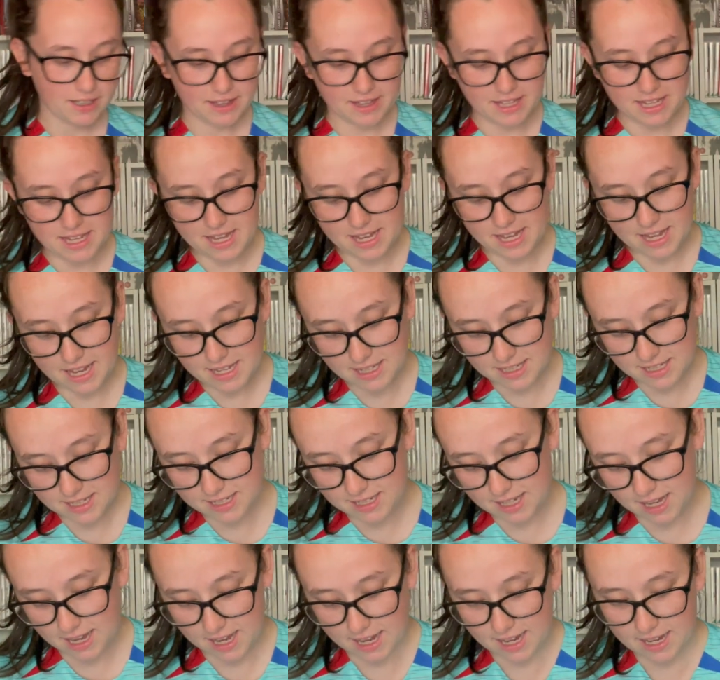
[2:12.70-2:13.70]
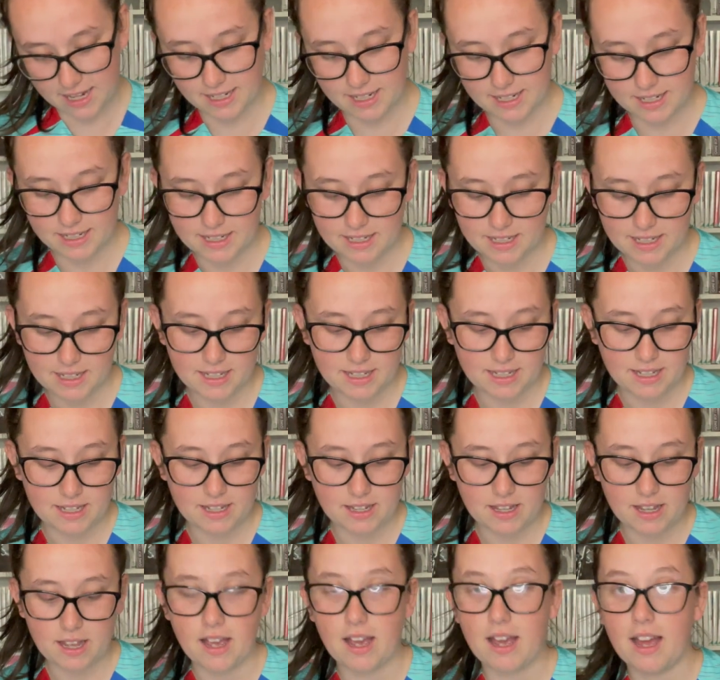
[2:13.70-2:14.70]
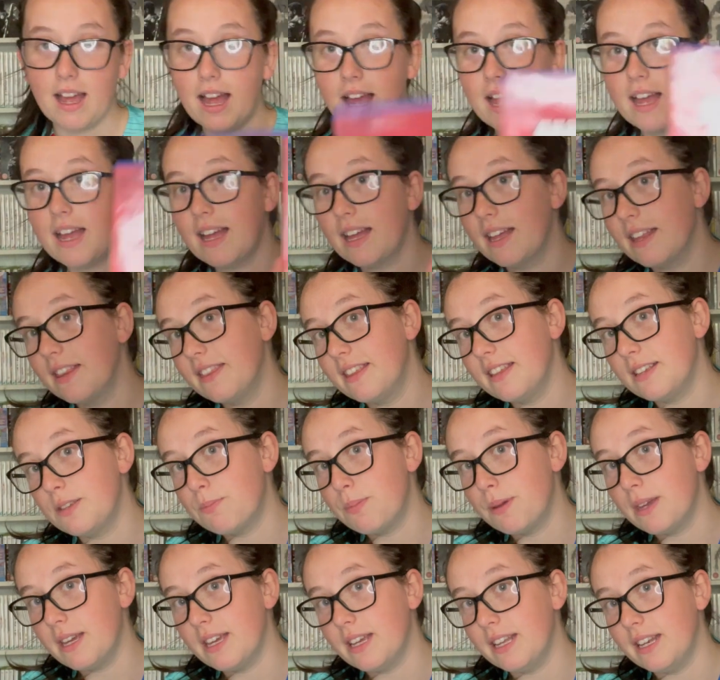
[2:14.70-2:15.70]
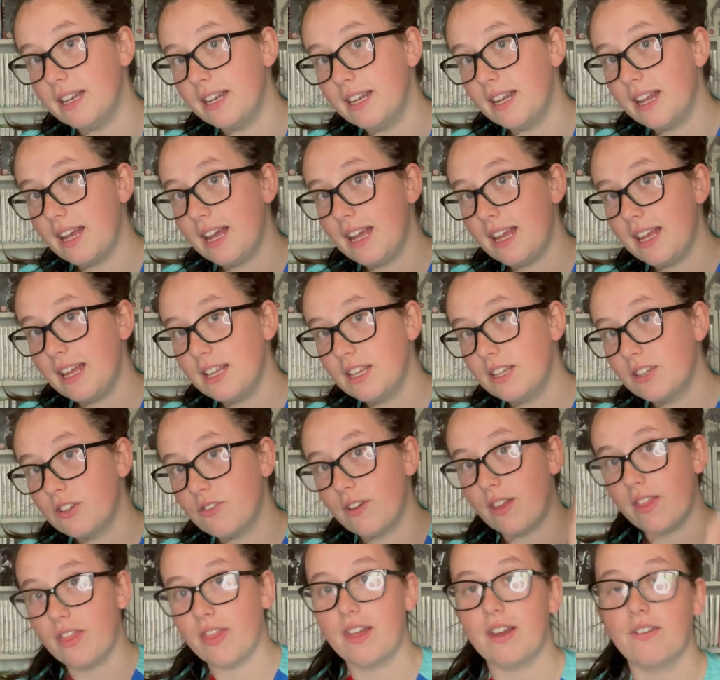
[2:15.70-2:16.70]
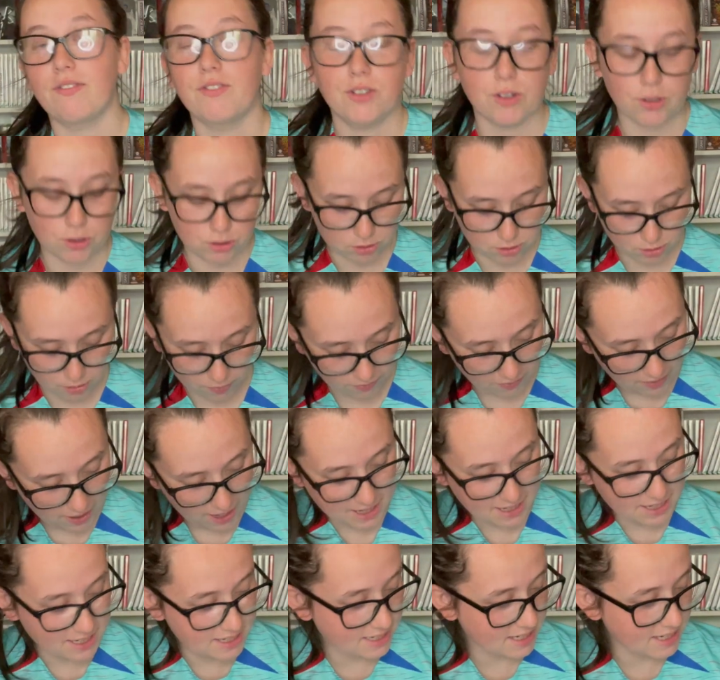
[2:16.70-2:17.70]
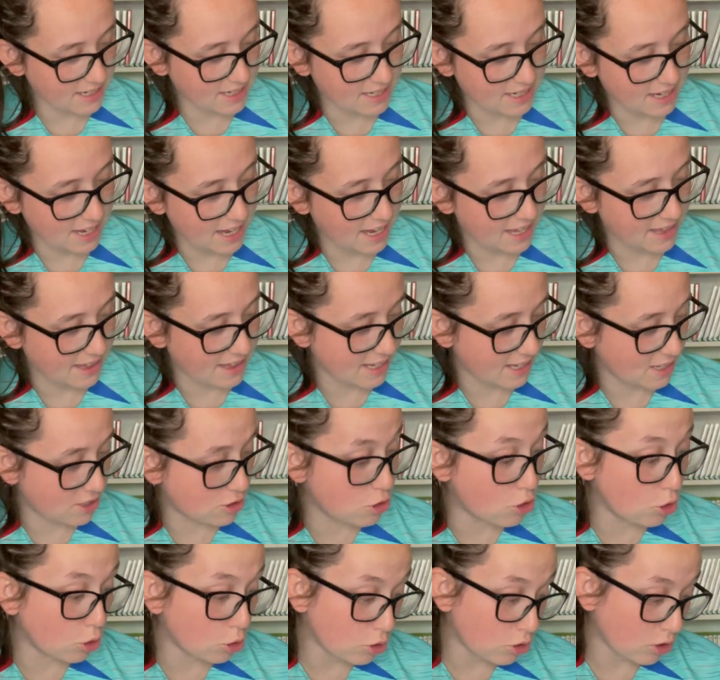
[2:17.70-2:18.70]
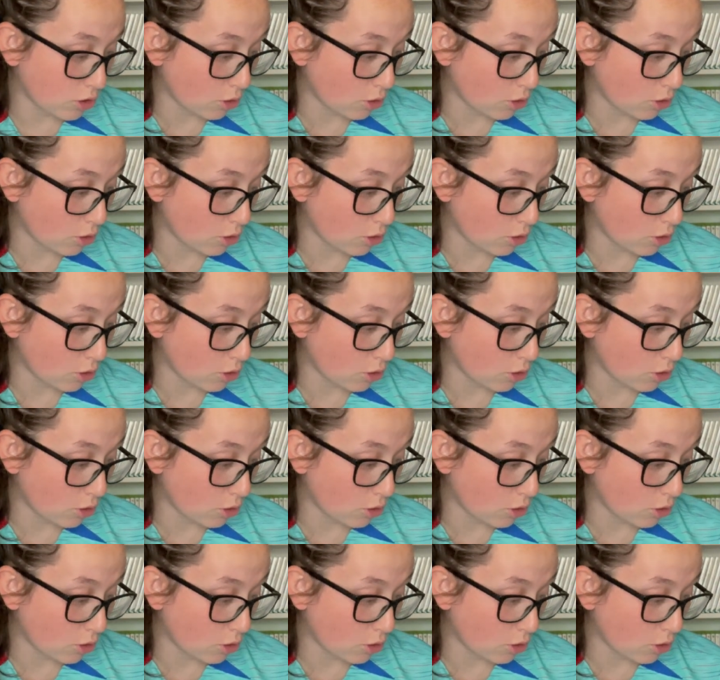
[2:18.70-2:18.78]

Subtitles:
the inside, this being Grand Theft Auto Vice City. This does